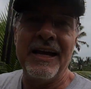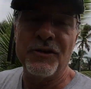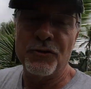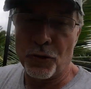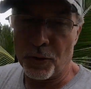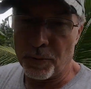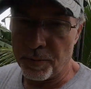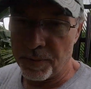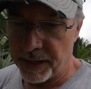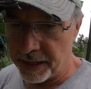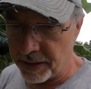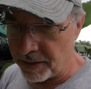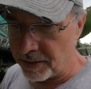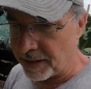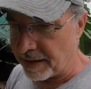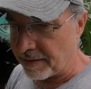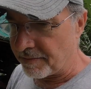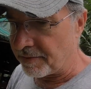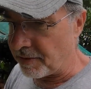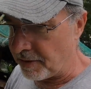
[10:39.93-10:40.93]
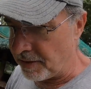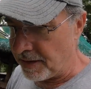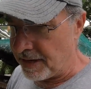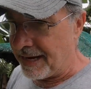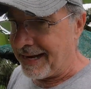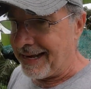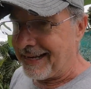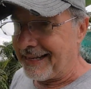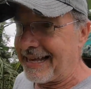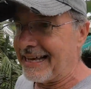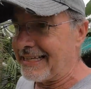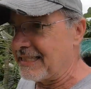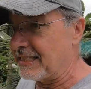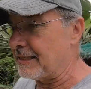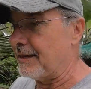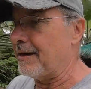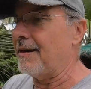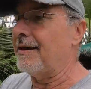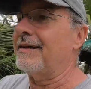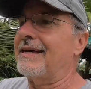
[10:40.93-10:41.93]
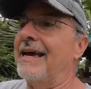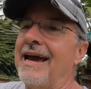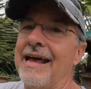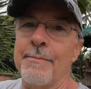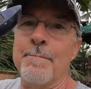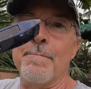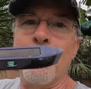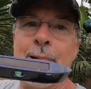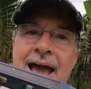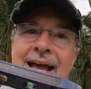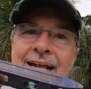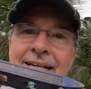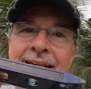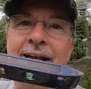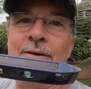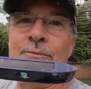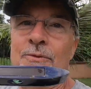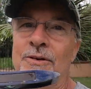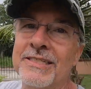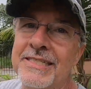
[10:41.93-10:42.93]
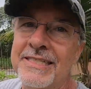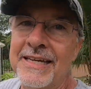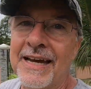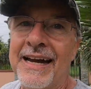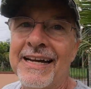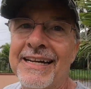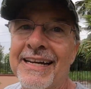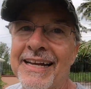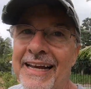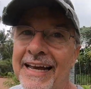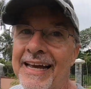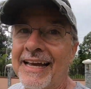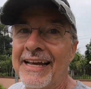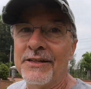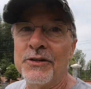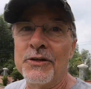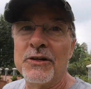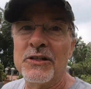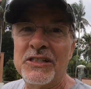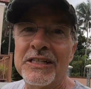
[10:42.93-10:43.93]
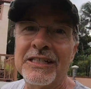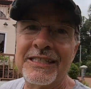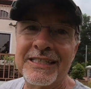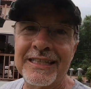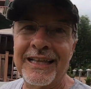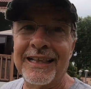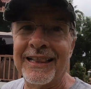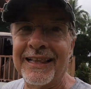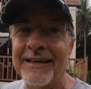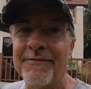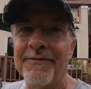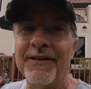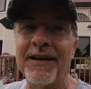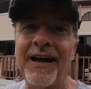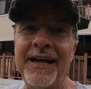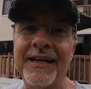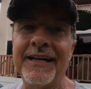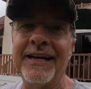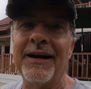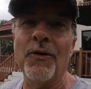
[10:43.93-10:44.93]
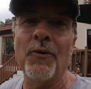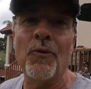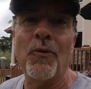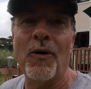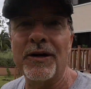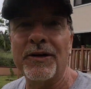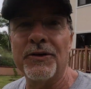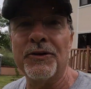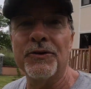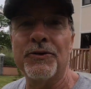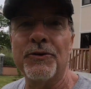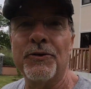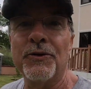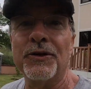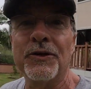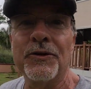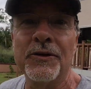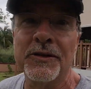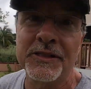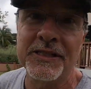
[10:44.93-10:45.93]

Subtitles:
torpedo level that's got a magnet on one side, and you can just leave it on there while you're doing your